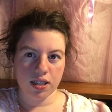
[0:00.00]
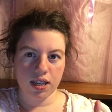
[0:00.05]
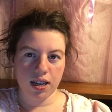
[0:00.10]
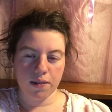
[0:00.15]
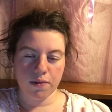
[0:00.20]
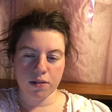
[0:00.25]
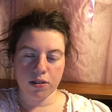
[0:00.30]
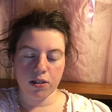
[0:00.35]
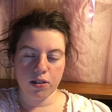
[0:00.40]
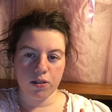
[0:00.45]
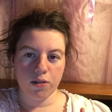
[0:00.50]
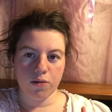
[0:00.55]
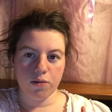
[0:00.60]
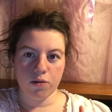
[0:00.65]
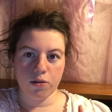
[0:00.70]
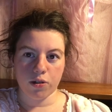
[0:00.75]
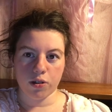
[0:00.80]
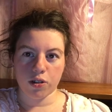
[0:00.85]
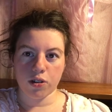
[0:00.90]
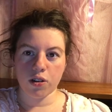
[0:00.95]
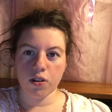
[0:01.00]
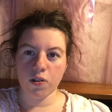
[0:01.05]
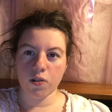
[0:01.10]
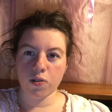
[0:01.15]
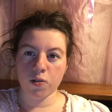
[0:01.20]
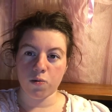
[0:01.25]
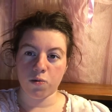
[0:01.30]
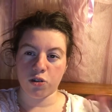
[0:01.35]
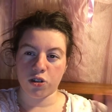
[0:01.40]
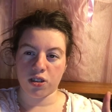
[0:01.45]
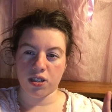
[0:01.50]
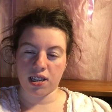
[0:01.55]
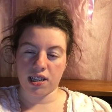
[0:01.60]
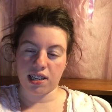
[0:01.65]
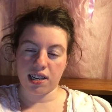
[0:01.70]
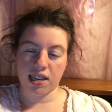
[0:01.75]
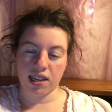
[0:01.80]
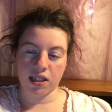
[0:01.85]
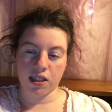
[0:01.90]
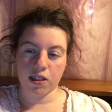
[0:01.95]
in the afternoon to close which is at
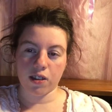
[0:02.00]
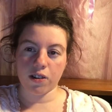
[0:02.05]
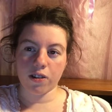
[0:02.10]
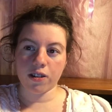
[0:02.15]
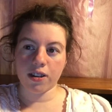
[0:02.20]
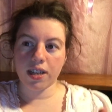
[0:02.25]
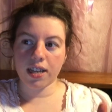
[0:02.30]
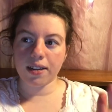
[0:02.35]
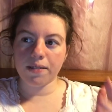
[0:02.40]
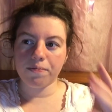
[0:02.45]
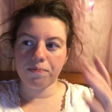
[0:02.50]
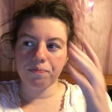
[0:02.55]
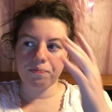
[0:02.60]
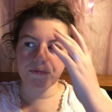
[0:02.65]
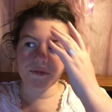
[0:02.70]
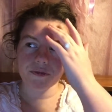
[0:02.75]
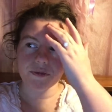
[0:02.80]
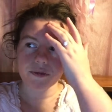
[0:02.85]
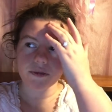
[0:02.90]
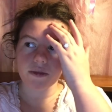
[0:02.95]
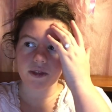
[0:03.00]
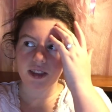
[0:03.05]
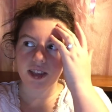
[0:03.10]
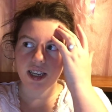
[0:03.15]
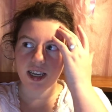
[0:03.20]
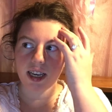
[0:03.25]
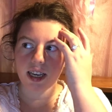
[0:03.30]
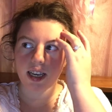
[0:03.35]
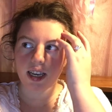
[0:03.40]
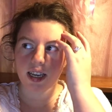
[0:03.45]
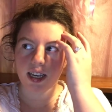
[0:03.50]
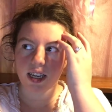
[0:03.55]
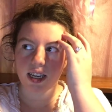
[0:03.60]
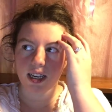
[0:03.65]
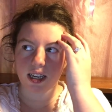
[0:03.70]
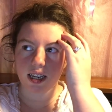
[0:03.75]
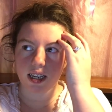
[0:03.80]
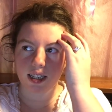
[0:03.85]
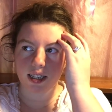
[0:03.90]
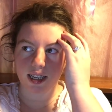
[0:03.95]
9.30
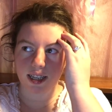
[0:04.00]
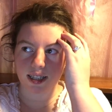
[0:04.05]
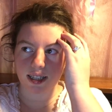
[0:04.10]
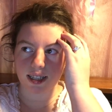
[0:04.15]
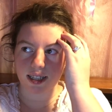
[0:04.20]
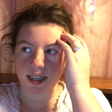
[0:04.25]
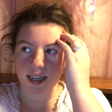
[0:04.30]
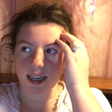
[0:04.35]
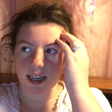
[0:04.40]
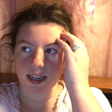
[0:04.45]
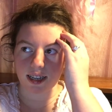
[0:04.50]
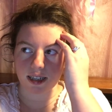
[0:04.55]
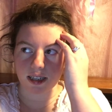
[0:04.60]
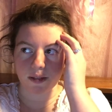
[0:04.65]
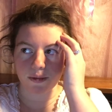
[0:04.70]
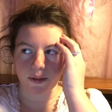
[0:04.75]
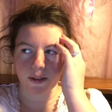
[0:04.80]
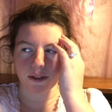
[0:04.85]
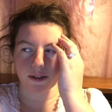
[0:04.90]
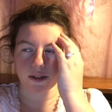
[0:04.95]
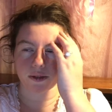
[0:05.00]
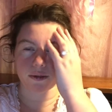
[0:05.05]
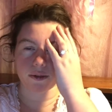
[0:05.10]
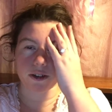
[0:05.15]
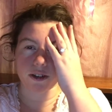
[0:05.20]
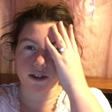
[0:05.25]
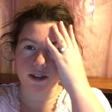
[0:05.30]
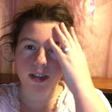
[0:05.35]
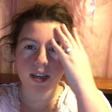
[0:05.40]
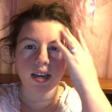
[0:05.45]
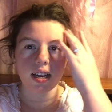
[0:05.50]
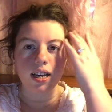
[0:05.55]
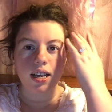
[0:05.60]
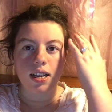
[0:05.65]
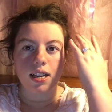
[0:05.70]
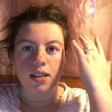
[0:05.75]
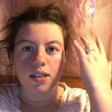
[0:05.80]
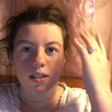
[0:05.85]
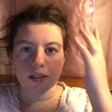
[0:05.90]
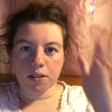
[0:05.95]
and that's it as far as work.
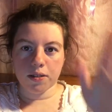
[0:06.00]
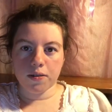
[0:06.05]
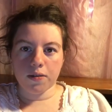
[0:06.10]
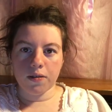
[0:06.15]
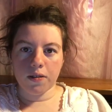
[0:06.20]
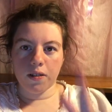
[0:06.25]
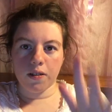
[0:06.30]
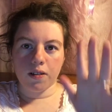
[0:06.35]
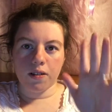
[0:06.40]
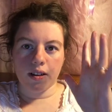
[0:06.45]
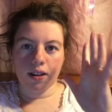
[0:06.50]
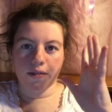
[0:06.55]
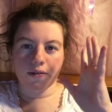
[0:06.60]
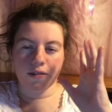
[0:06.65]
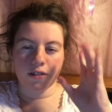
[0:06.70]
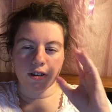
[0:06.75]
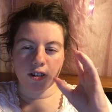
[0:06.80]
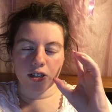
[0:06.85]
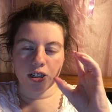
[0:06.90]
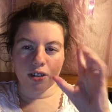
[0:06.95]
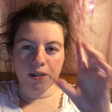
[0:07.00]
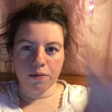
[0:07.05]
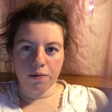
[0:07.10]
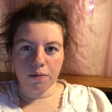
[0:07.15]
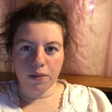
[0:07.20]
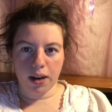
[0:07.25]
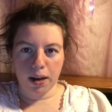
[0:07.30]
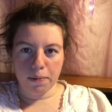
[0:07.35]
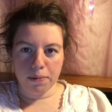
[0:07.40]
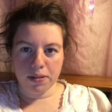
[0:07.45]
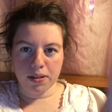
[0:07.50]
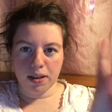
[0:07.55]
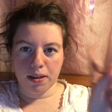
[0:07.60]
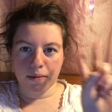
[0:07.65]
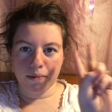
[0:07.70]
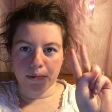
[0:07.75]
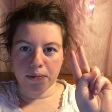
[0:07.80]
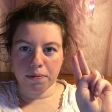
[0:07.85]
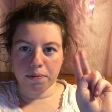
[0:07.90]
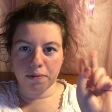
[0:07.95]
School officially wraps
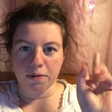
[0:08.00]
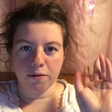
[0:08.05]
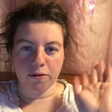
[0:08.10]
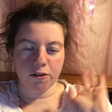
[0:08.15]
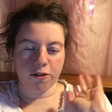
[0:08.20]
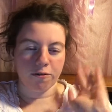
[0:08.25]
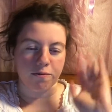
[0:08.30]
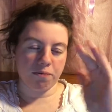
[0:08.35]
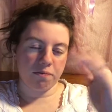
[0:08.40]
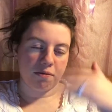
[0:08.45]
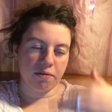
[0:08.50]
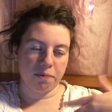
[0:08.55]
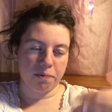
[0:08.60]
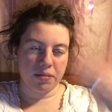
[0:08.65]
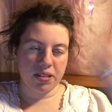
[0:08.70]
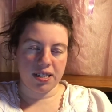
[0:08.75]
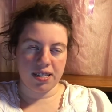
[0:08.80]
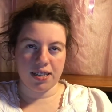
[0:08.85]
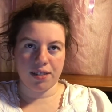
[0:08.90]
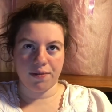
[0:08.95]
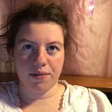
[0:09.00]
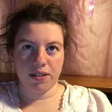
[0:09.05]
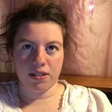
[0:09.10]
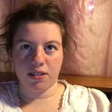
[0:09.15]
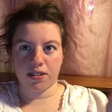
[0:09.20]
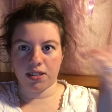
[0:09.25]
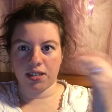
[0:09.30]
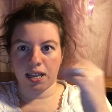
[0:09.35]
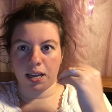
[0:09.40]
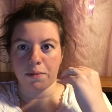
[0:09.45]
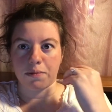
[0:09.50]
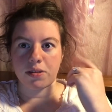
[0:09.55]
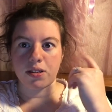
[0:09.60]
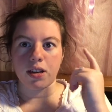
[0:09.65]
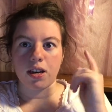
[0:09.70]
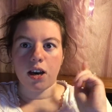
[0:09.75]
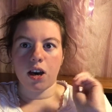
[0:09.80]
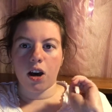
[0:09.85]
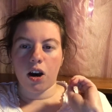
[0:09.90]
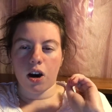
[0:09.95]
up before, well, besides final exams
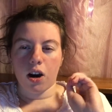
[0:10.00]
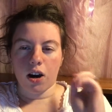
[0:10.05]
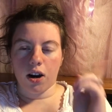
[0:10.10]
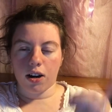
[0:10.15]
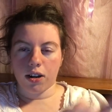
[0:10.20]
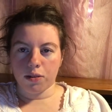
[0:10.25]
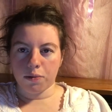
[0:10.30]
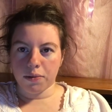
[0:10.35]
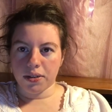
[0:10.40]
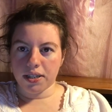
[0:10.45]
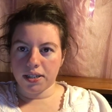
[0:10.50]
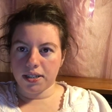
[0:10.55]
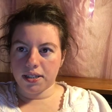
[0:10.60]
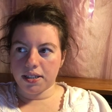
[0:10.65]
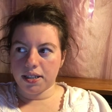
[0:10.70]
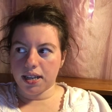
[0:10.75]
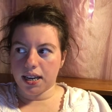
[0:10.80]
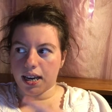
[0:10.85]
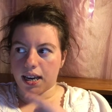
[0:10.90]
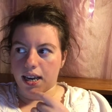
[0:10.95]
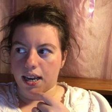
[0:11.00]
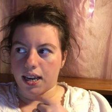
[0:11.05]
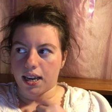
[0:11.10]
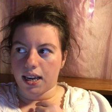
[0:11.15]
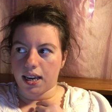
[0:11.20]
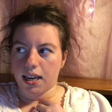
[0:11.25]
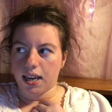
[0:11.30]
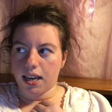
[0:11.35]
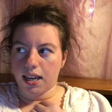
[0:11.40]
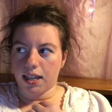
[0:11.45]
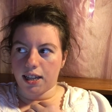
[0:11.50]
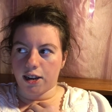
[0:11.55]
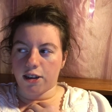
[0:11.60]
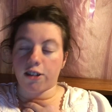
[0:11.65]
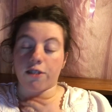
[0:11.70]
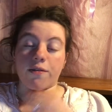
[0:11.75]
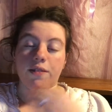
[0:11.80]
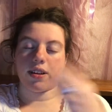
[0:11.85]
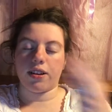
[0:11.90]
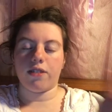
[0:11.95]
on Wednesday and then
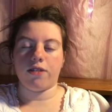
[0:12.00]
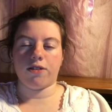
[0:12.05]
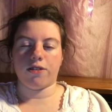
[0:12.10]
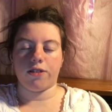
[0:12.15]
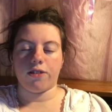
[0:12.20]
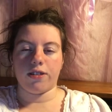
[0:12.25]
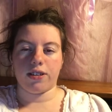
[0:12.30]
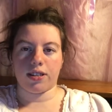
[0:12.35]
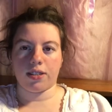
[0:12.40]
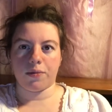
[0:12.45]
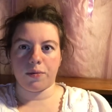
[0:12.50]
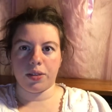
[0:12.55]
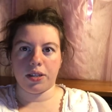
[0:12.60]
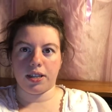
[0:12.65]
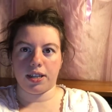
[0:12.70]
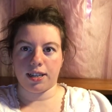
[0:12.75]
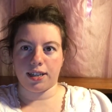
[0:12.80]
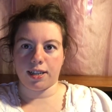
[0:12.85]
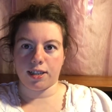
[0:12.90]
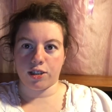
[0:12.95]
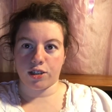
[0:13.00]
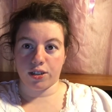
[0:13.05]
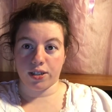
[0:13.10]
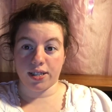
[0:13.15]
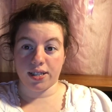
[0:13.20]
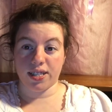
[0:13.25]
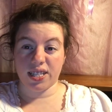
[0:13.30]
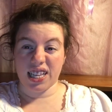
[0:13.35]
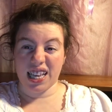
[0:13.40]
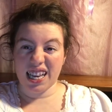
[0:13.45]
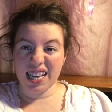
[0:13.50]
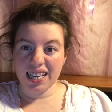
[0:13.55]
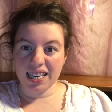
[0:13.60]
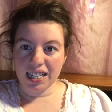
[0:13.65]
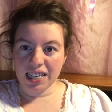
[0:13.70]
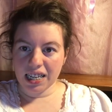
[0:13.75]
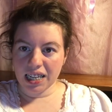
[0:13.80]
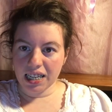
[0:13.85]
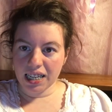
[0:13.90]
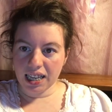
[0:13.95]
our finals are next week like I just
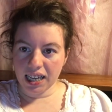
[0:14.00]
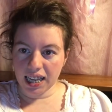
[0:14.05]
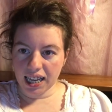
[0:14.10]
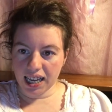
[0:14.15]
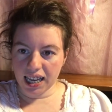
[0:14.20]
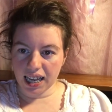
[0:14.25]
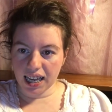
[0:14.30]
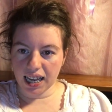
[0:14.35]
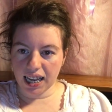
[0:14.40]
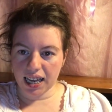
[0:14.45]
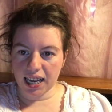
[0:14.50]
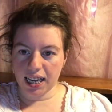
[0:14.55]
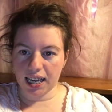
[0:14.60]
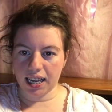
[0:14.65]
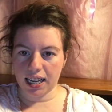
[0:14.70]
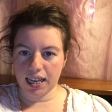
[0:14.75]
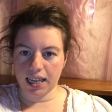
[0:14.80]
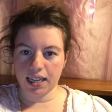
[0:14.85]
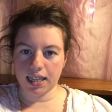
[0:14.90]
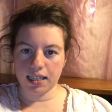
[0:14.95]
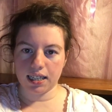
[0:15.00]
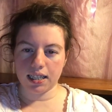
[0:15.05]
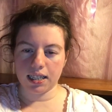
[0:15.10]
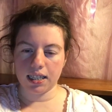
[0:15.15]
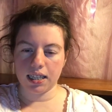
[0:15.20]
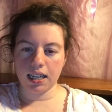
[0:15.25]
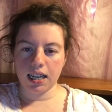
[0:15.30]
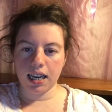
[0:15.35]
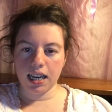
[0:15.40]
said and